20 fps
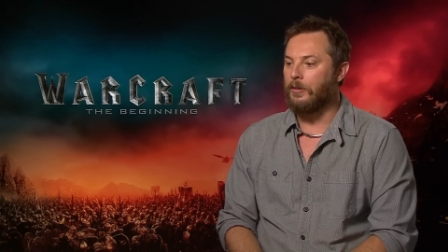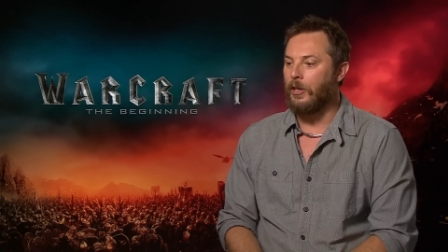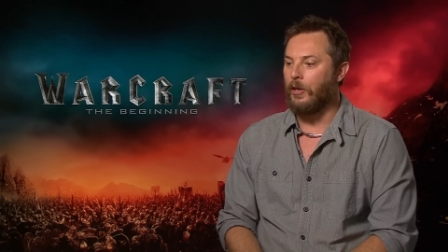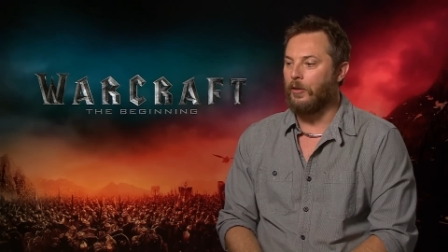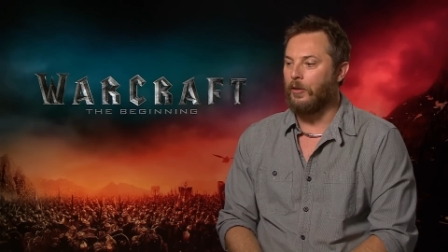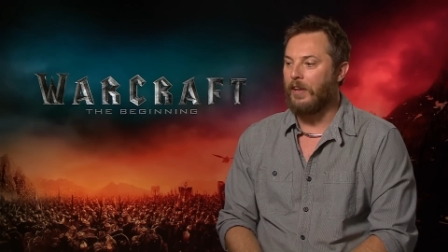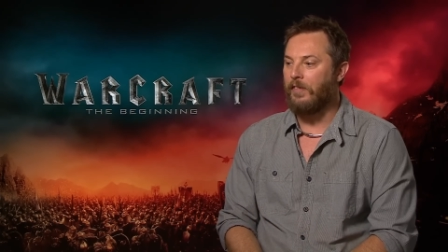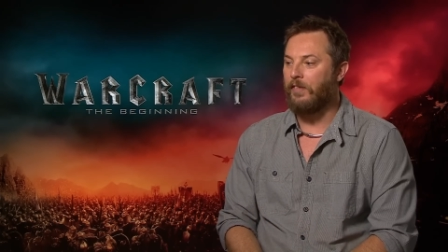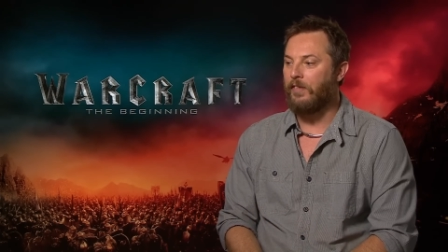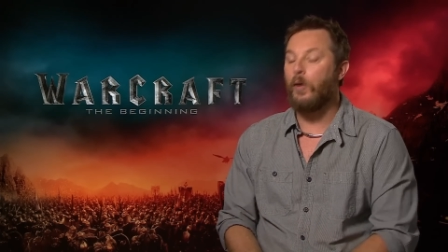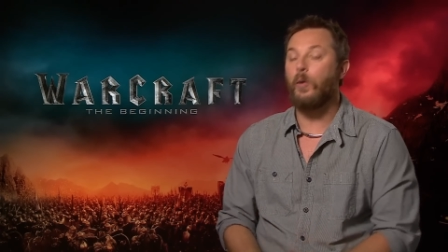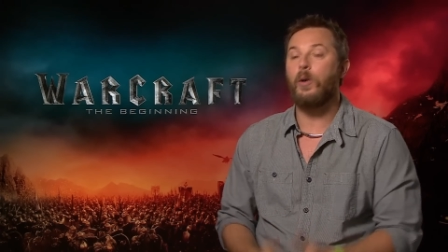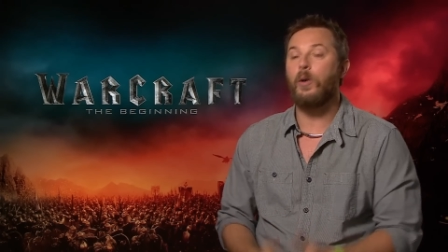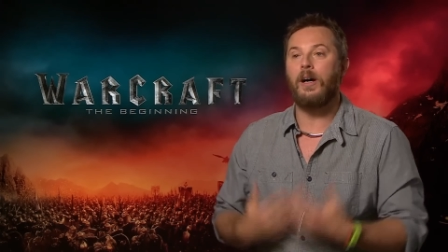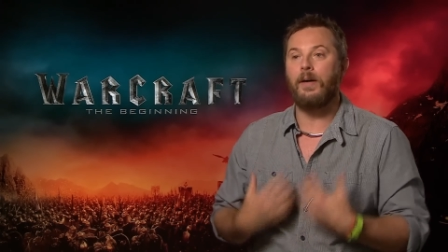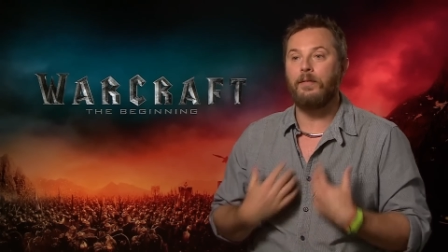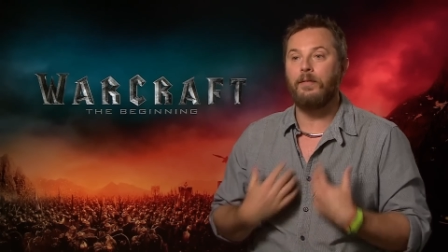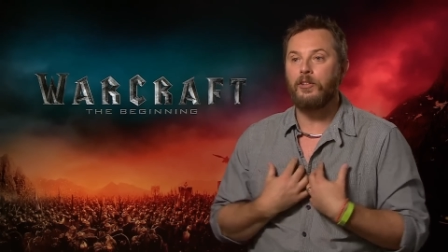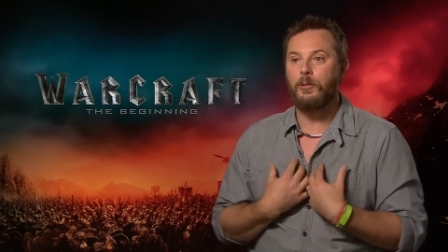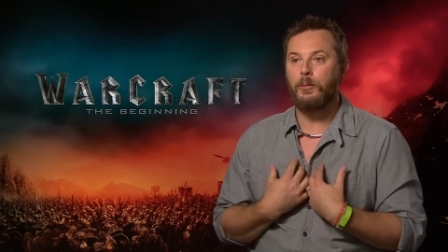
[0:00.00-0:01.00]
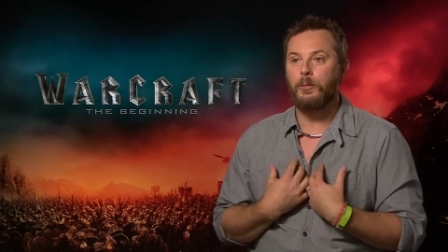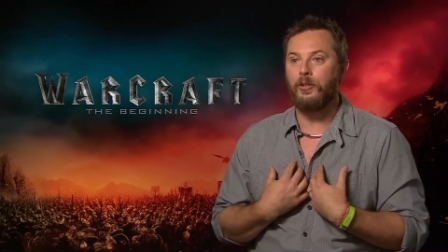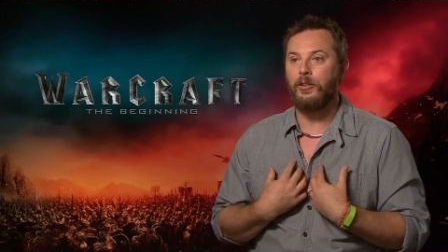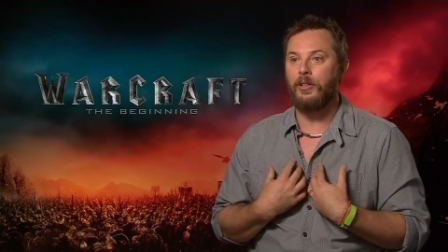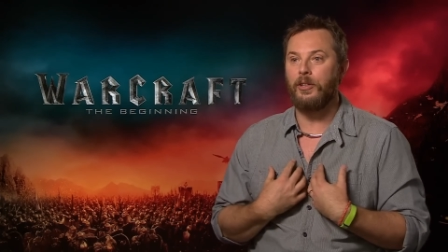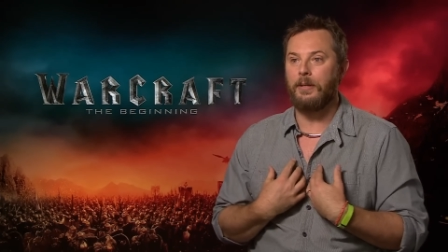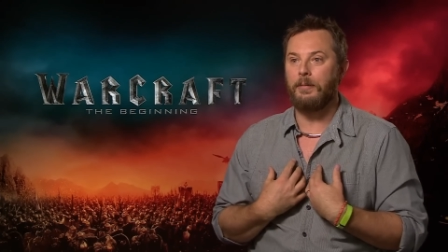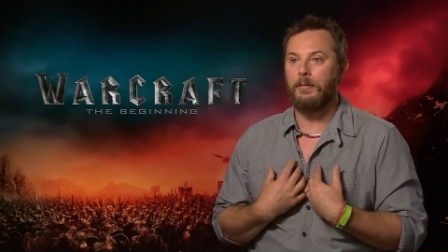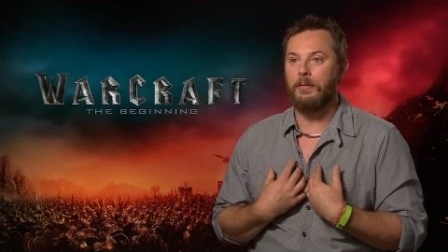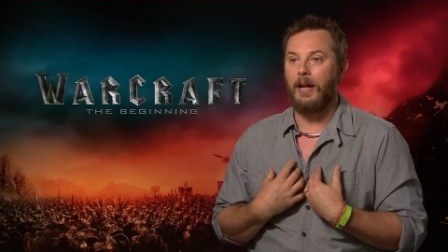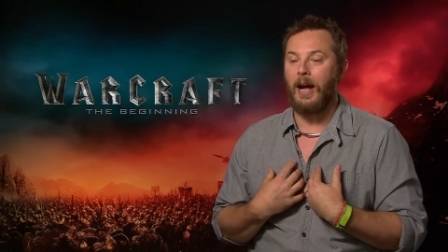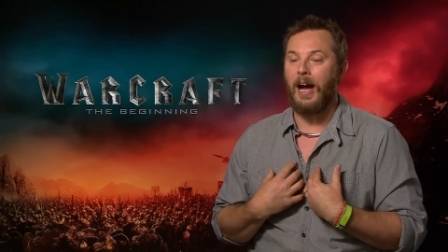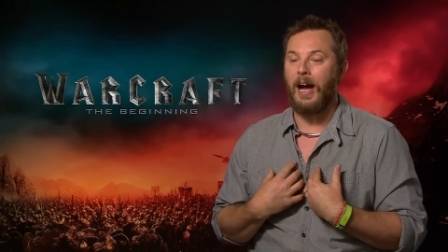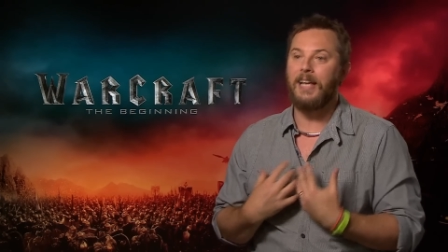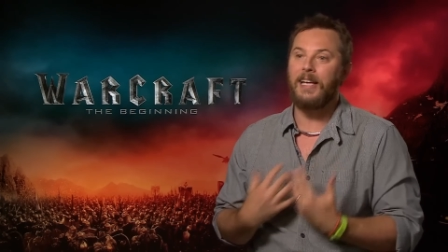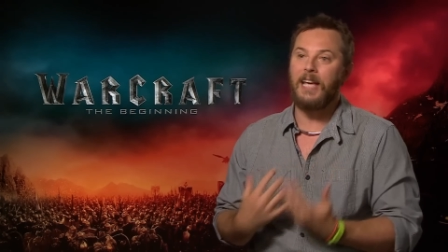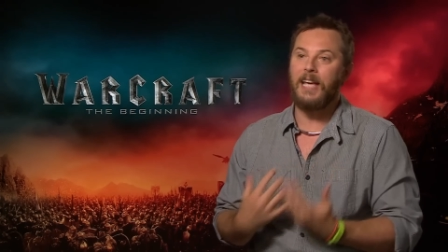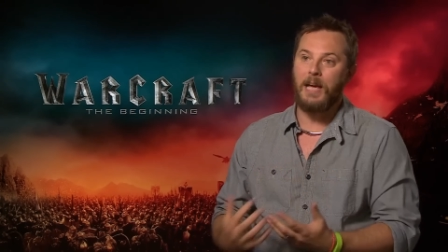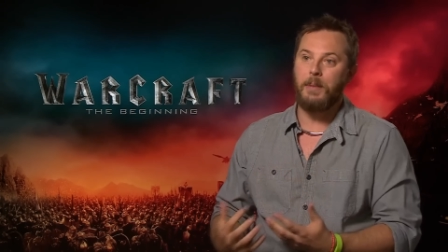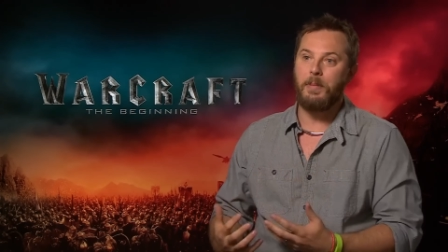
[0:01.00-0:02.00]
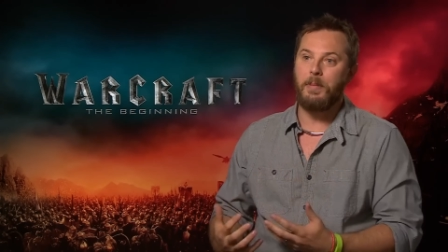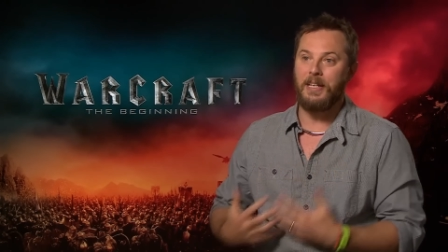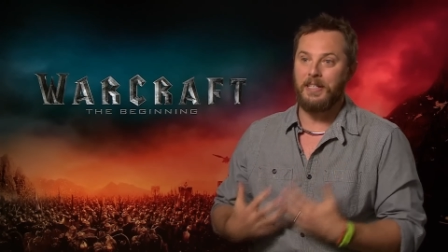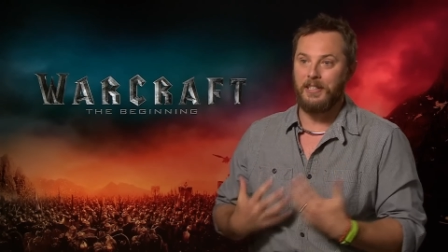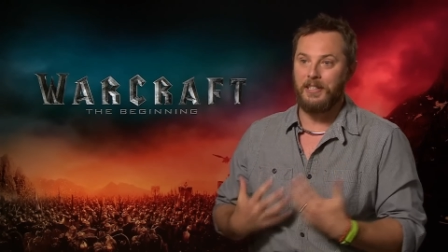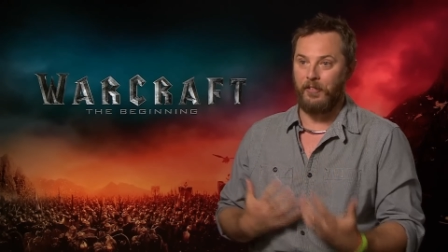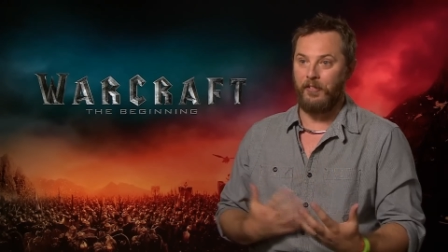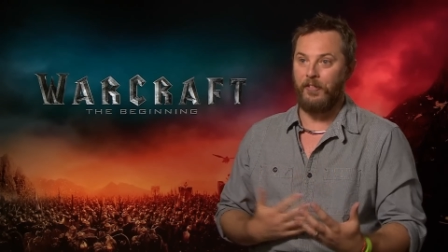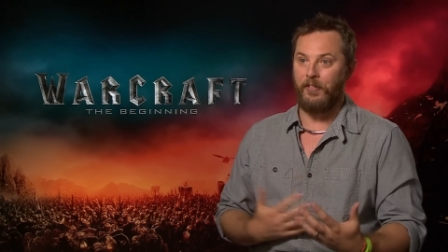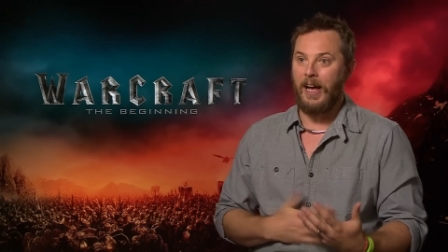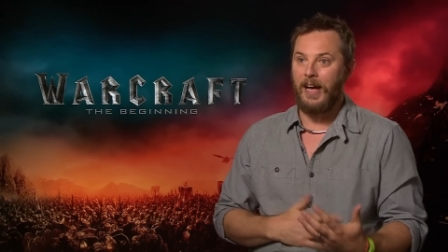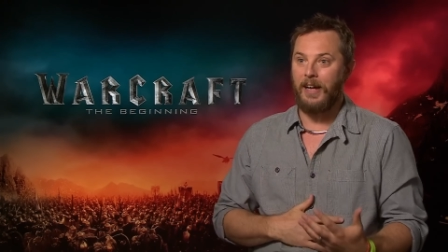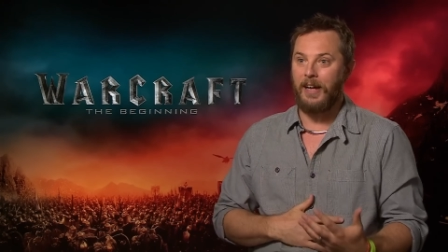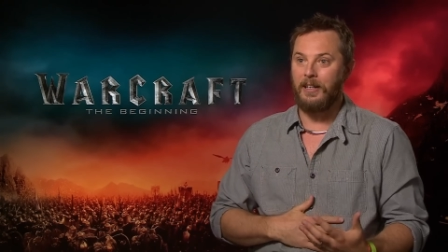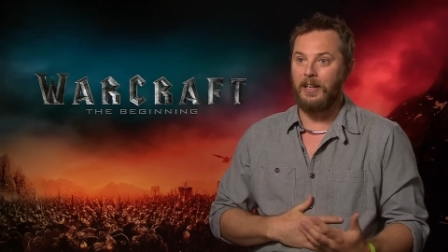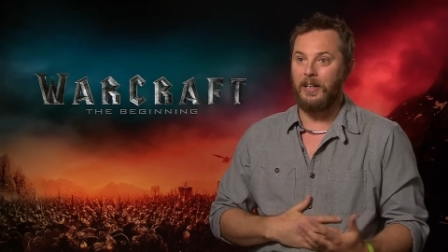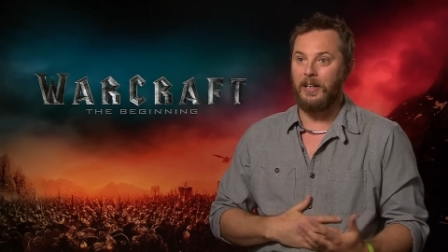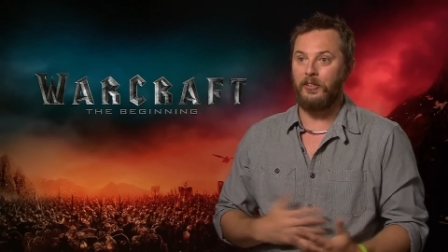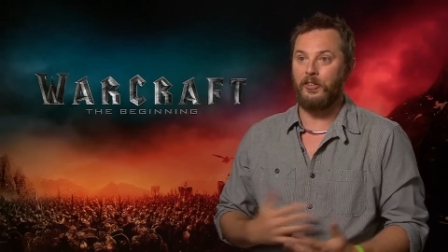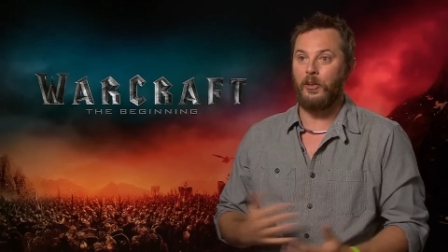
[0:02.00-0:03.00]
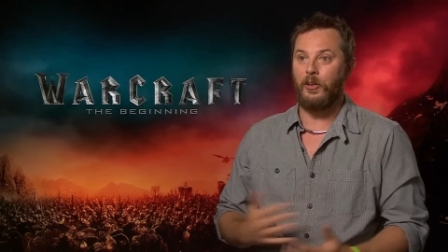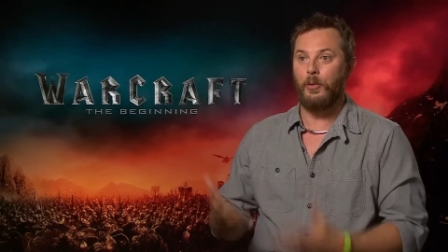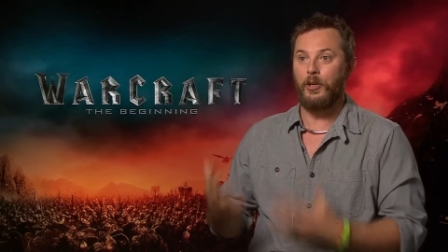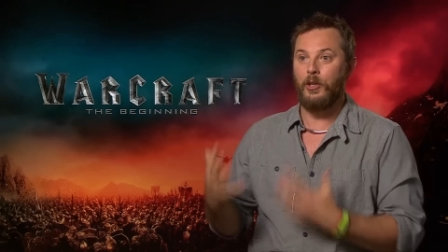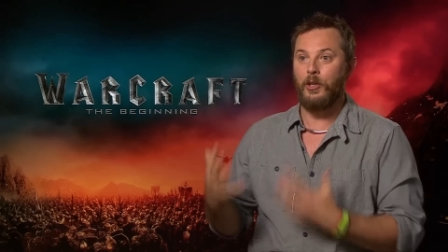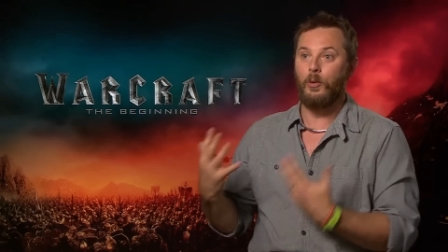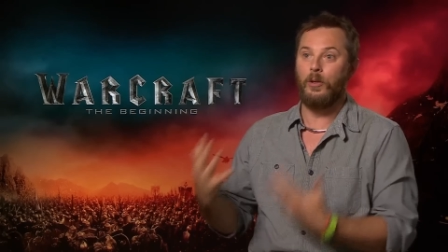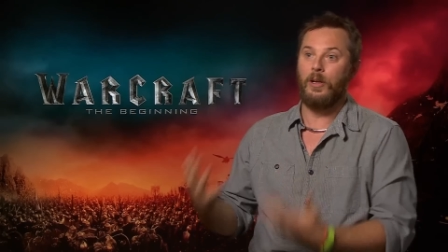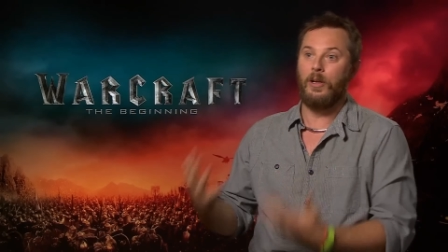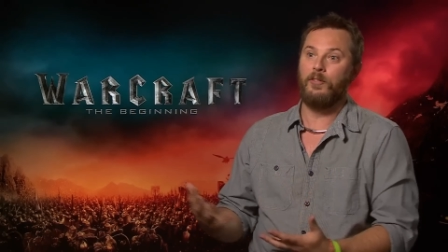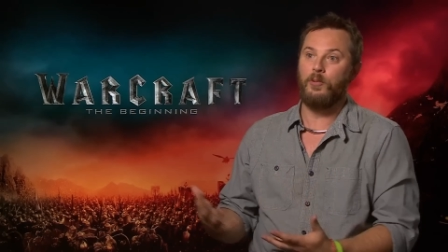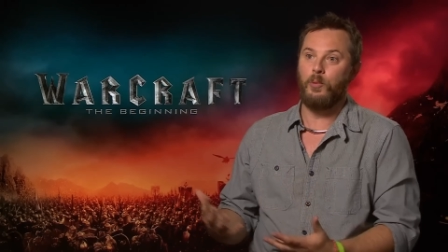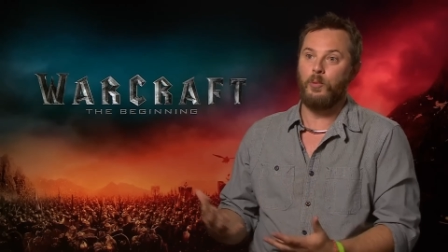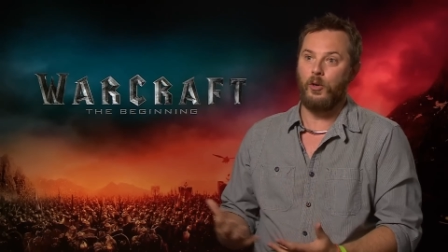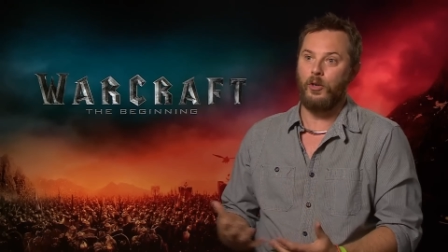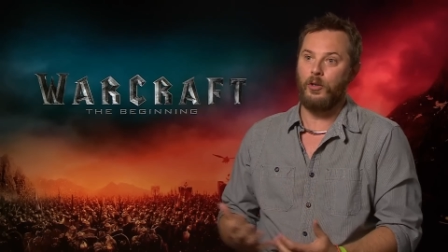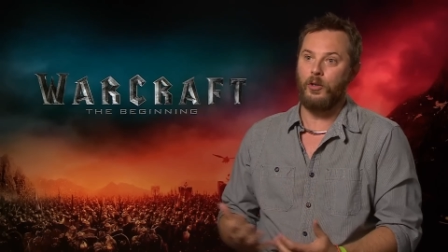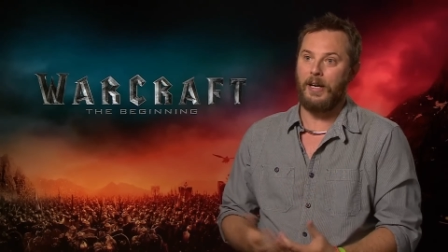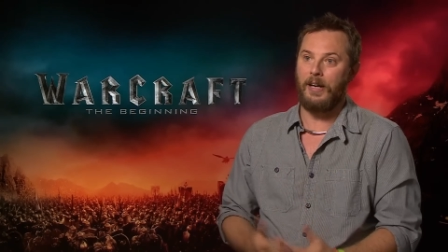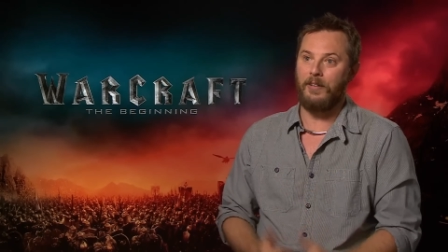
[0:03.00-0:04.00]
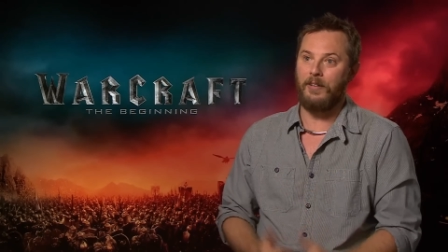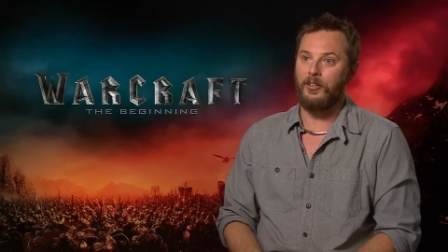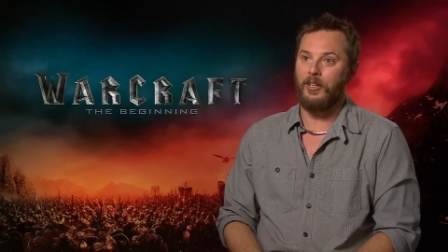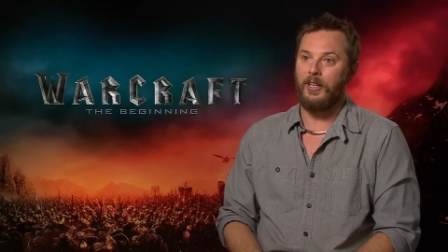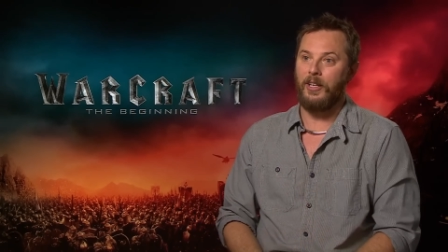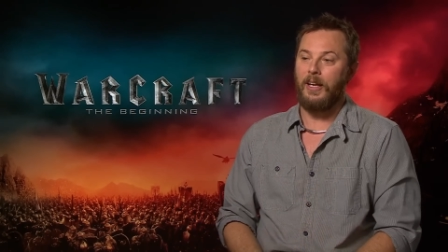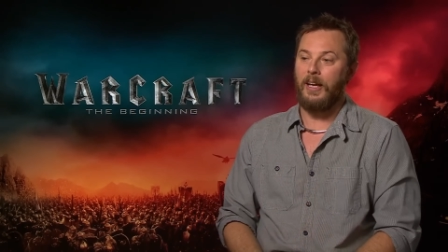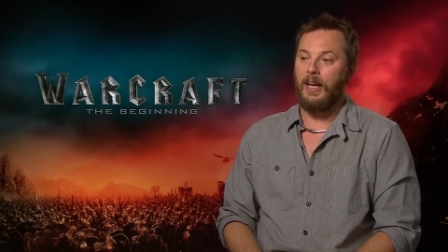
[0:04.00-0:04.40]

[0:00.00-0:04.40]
you know, they felt comfortable that I came in as a fan and as someone who loved Warcraft,